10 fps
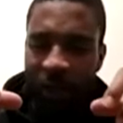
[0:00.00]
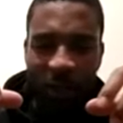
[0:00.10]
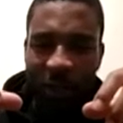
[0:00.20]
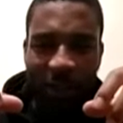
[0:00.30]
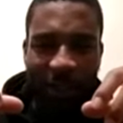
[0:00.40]

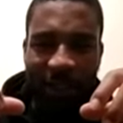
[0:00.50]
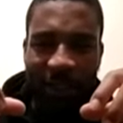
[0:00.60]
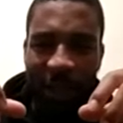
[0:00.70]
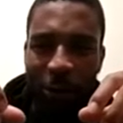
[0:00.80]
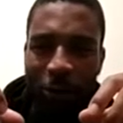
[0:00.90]

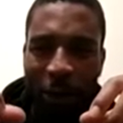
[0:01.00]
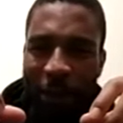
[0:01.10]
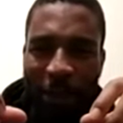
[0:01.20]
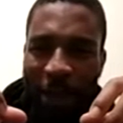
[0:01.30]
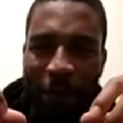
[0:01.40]
just
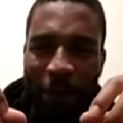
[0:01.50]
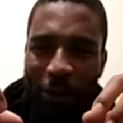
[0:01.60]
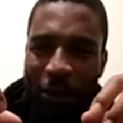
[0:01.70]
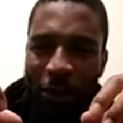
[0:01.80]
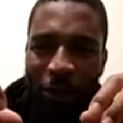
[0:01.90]
elderly as ever,
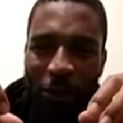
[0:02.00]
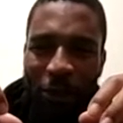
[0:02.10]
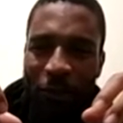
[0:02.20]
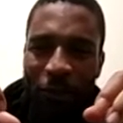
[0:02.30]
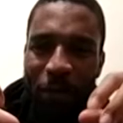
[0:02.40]

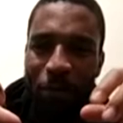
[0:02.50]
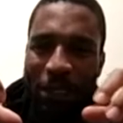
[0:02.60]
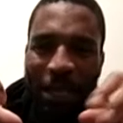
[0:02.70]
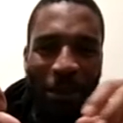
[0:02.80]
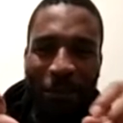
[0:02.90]
just feeble
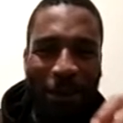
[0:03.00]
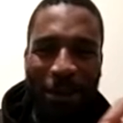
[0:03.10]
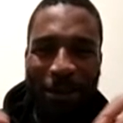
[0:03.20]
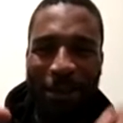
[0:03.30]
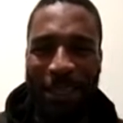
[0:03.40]
as ever,
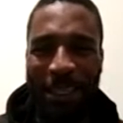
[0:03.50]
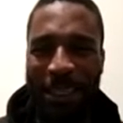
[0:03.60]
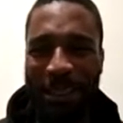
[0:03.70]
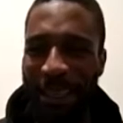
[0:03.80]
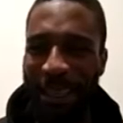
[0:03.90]
and you're sitting
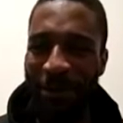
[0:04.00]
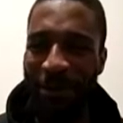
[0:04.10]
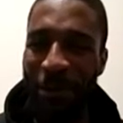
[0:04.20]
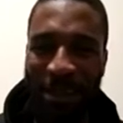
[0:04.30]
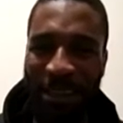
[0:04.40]
there
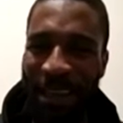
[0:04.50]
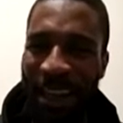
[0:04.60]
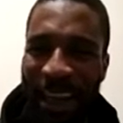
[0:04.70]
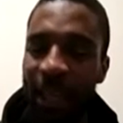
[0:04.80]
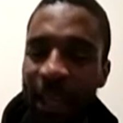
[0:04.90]
thinking, what the
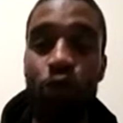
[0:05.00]
heck?